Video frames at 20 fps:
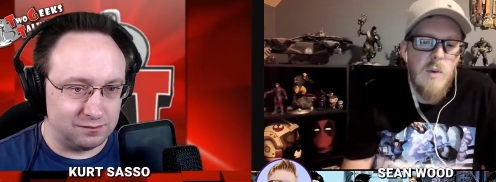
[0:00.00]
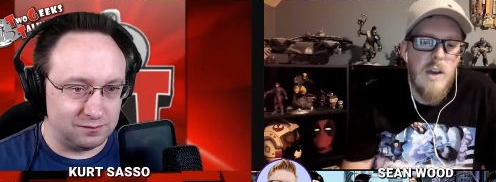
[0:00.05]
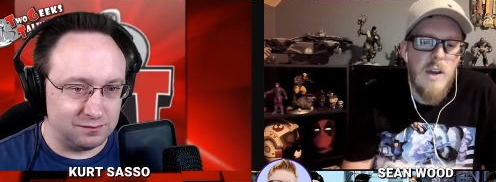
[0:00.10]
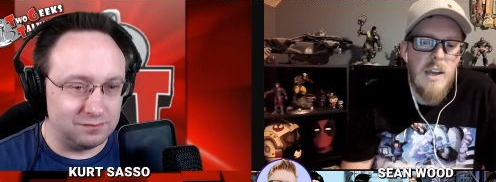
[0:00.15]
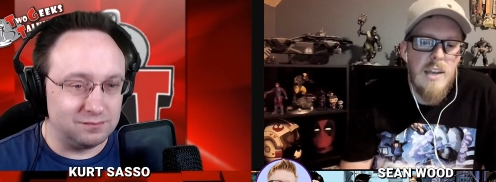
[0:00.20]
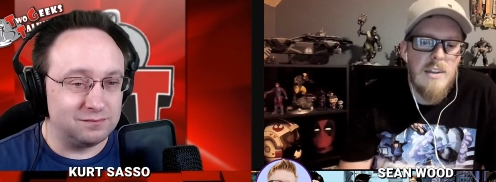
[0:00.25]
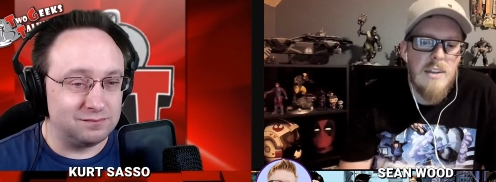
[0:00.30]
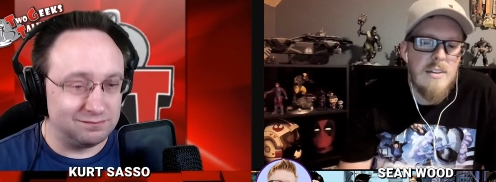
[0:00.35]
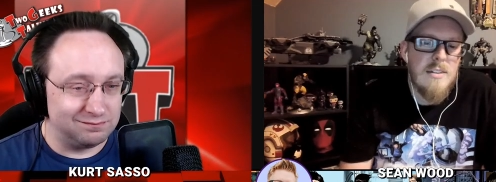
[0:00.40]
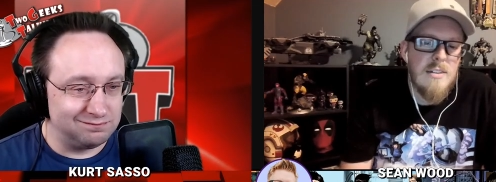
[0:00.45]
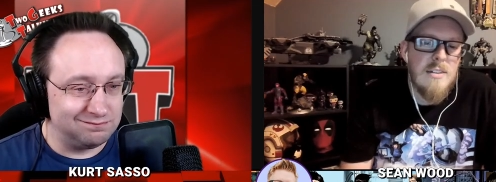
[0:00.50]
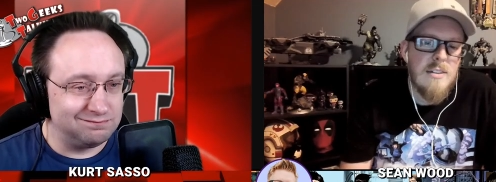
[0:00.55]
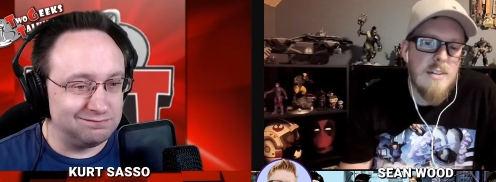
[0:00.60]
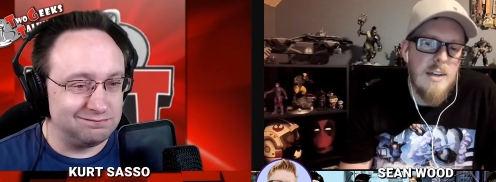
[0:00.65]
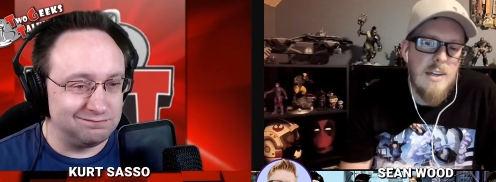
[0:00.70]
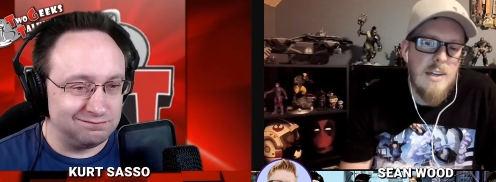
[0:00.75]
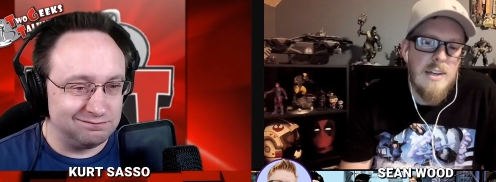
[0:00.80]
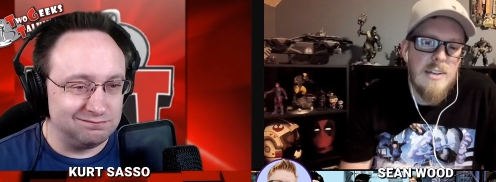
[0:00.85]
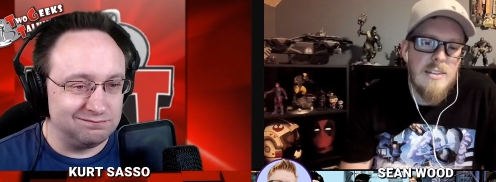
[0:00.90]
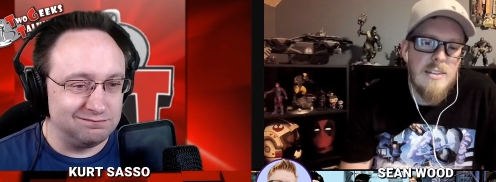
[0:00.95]
Speaker 1: way, I
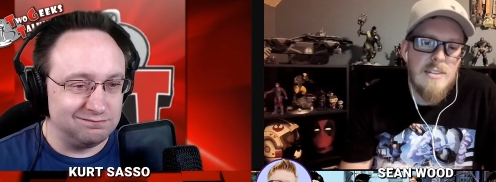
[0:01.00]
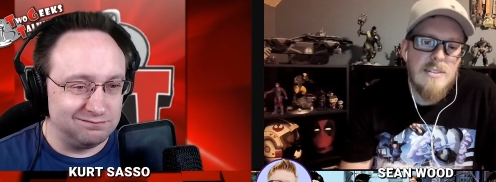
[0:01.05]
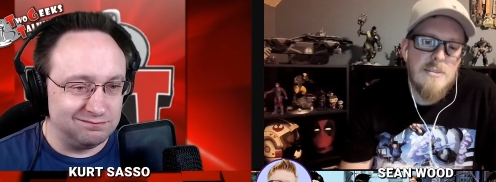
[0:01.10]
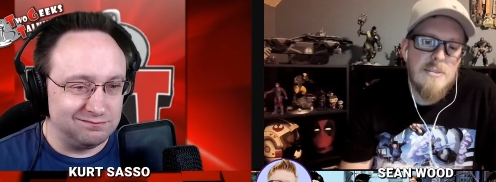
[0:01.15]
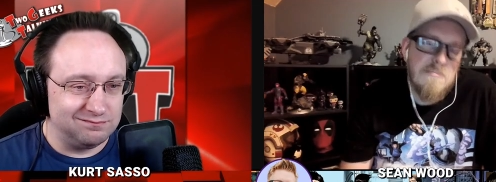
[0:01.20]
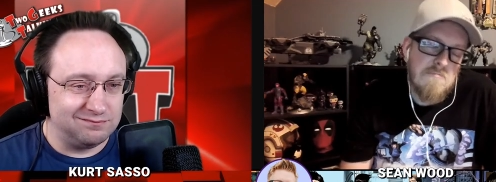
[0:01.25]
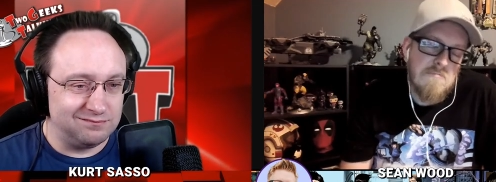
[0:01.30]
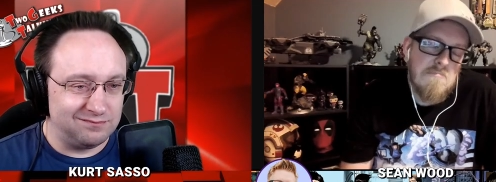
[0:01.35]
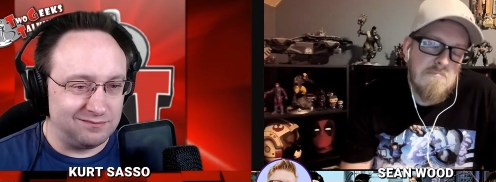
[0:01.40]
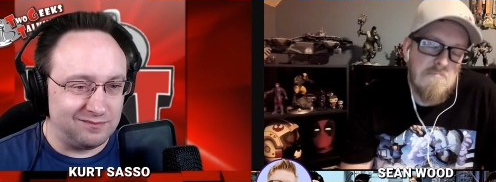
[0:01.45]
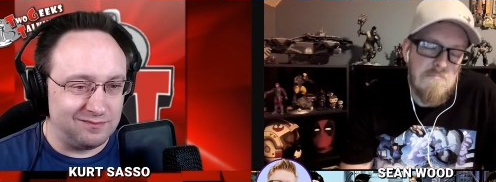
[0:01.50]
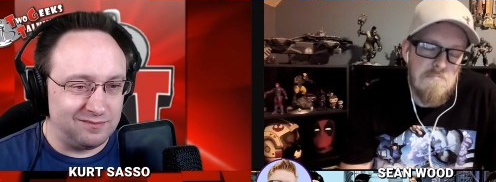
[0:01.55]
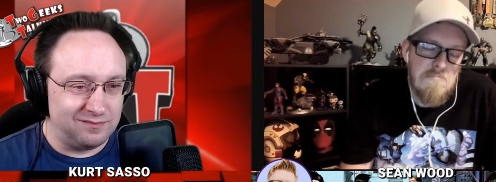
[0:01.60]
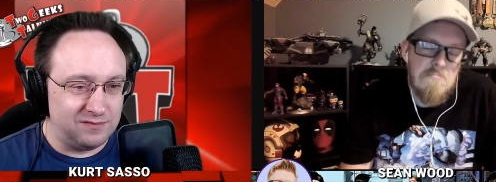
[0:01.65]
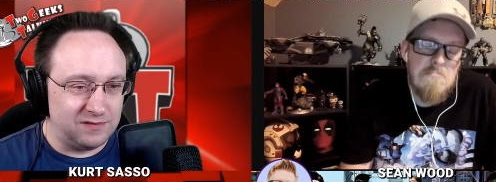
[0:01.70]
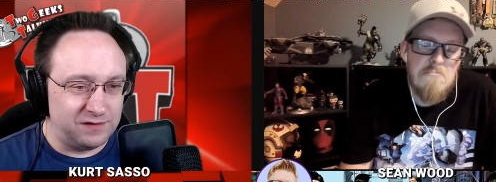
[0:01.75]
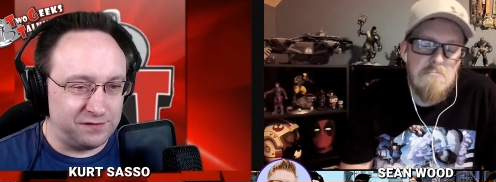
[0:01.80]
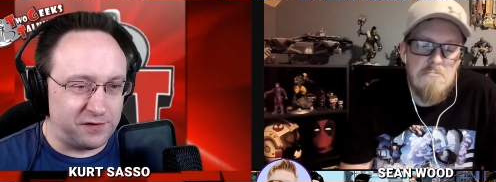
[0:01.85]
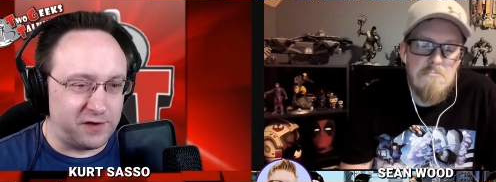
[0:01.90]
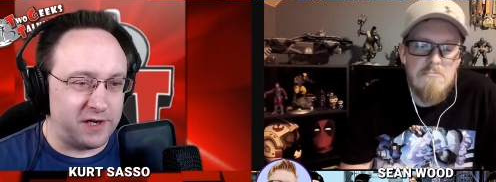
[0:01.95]
guess.
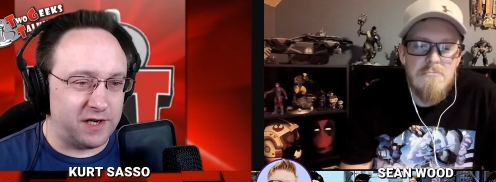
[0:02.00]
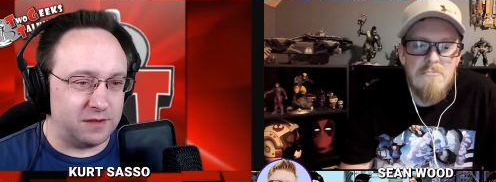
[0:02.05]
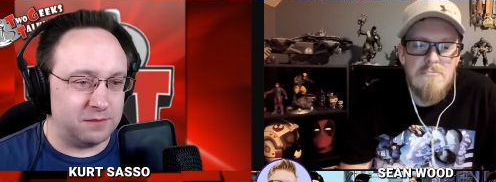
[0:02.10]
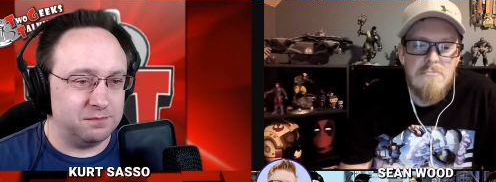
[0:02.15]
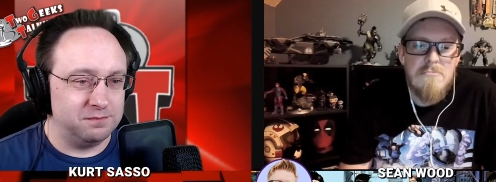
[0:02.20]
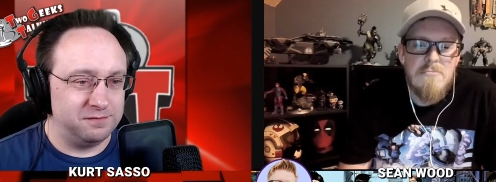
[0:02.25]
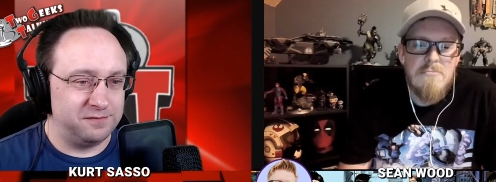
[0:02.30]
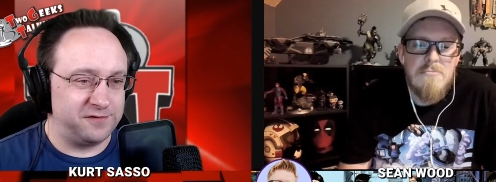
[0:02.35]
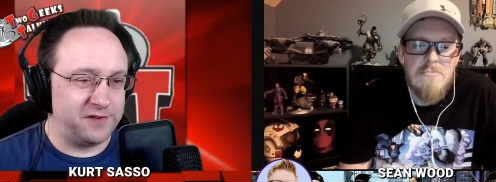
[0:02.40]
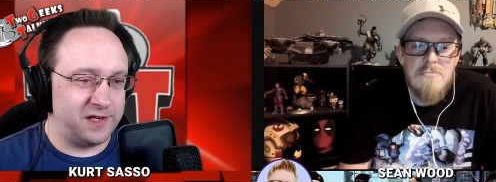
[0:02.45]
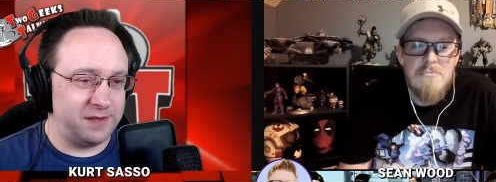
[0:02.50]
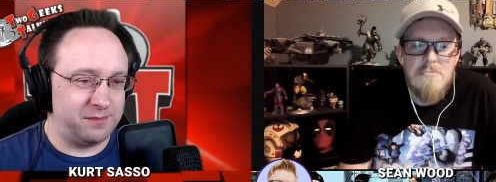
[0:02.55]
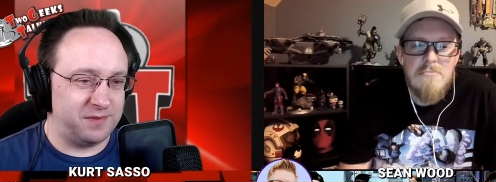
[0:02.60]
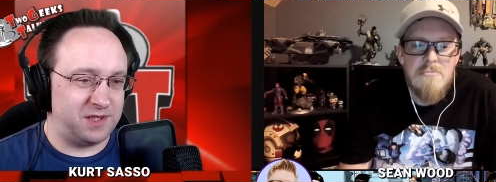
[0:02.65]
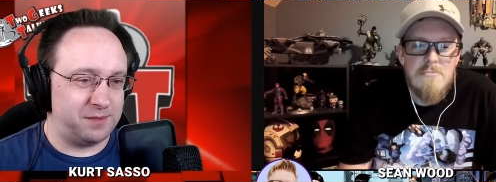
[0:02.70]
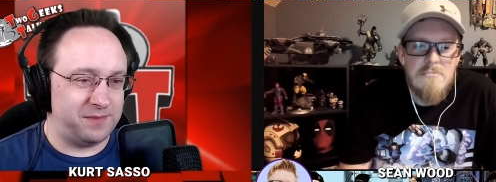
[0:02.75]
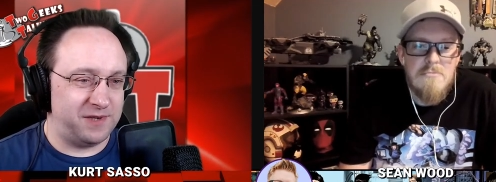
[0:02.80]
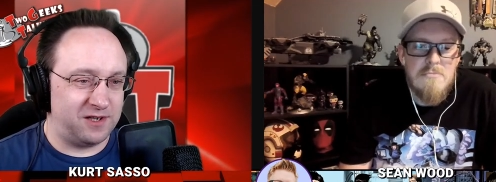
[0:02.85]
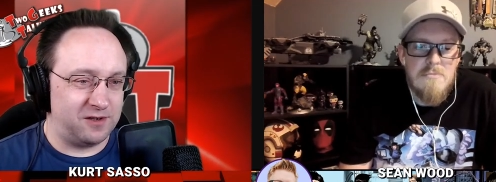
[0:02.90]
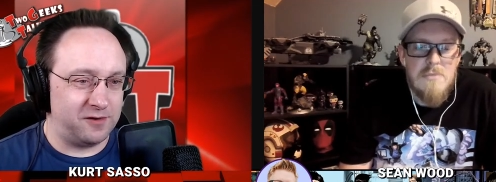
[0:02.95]
Freedom to be
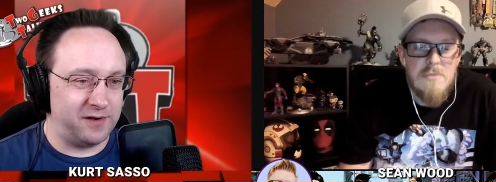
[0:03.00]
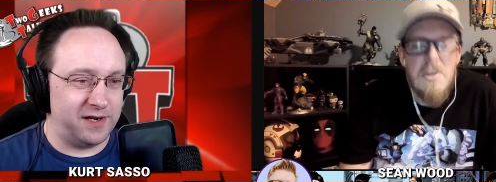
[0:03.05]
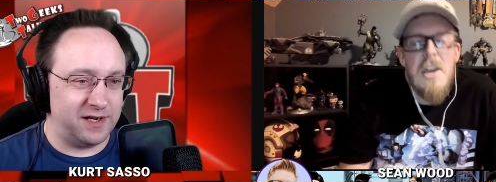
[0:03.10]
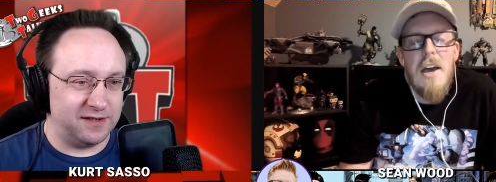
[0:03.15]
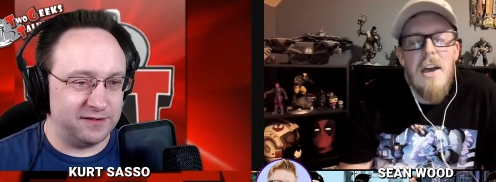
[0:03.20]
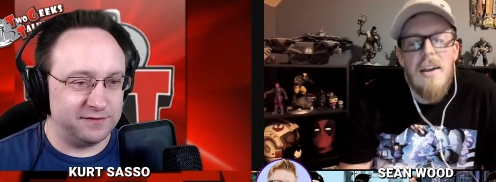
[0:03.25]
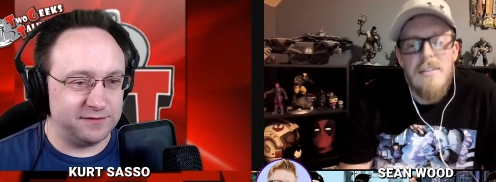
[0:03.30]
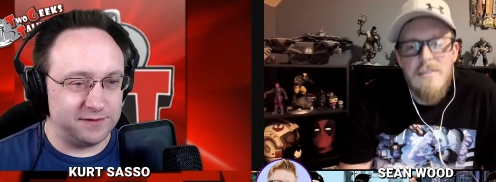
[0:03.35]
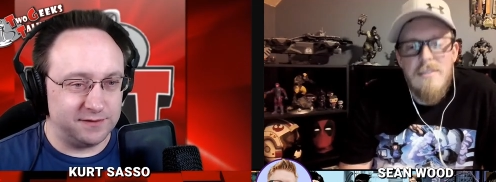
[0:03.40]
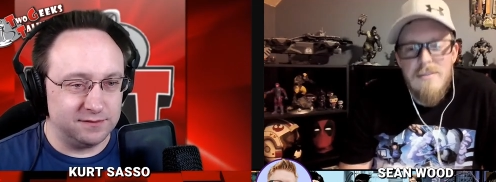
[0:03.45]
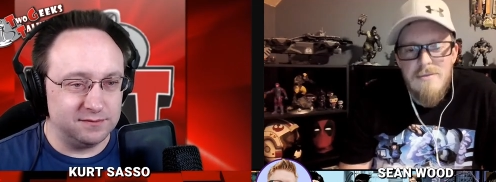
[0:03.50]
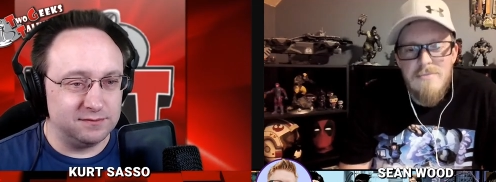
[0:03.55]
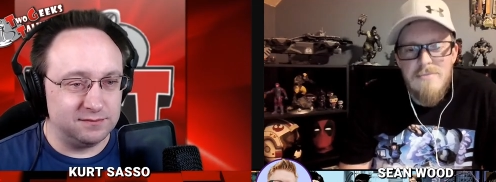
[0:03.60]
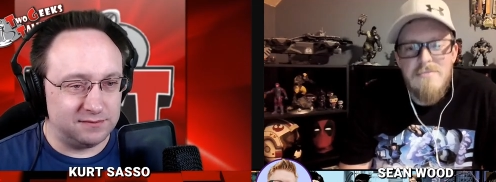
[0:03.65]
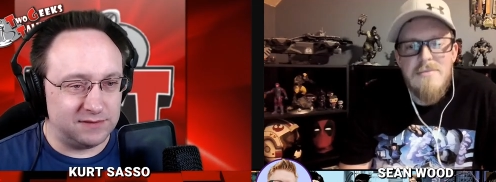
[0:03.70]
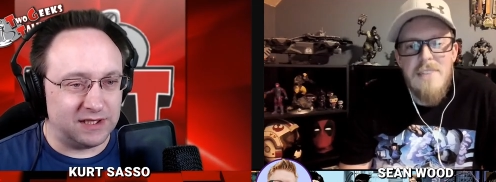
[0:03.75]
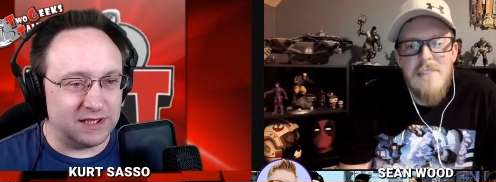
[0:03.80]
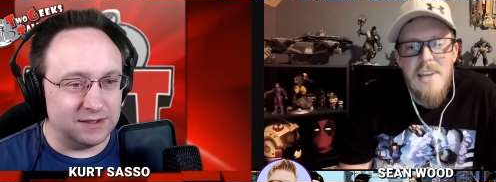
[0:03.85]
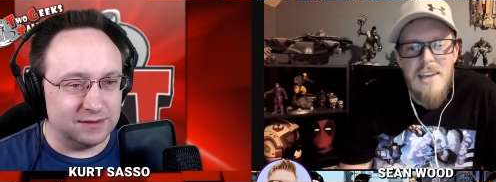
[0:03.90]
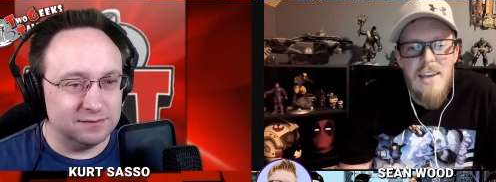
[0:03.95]
creative. Yeah,